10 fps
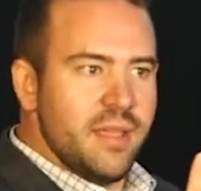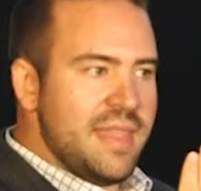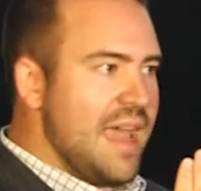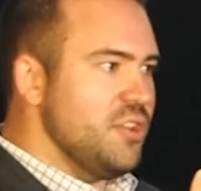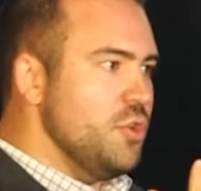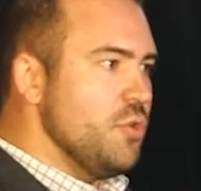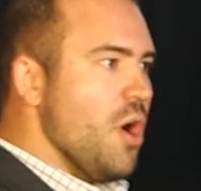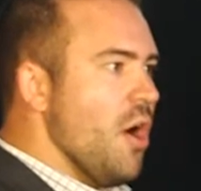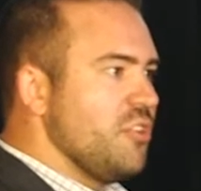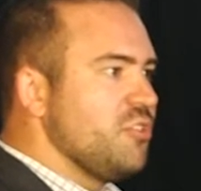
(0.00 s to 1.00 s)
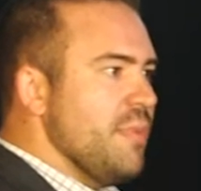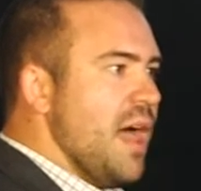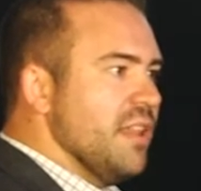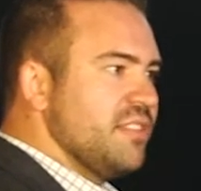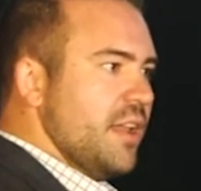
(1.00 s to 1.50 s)
That new car
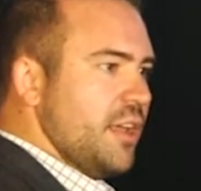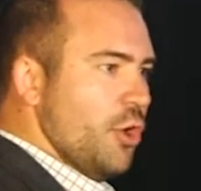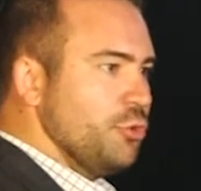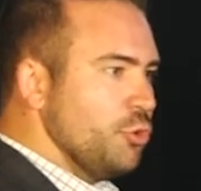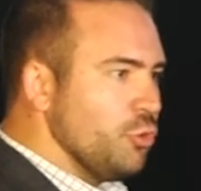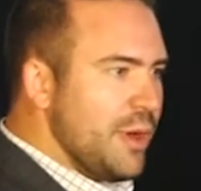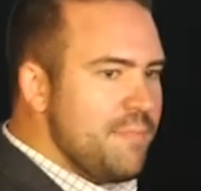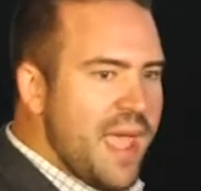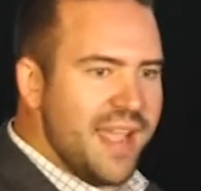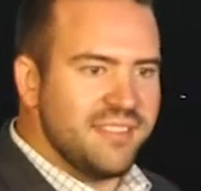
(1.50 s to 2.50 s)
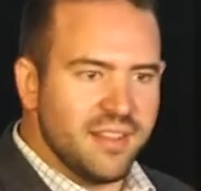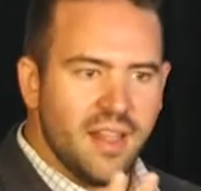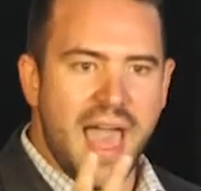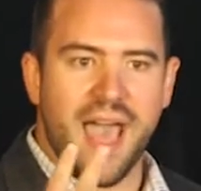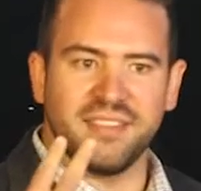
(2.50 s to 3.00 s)
smell is going to go through 3 panes of
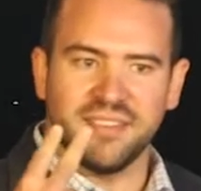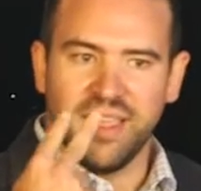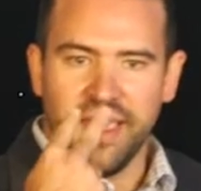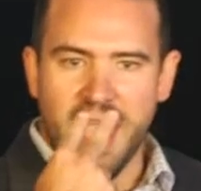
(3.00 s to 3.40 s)
glass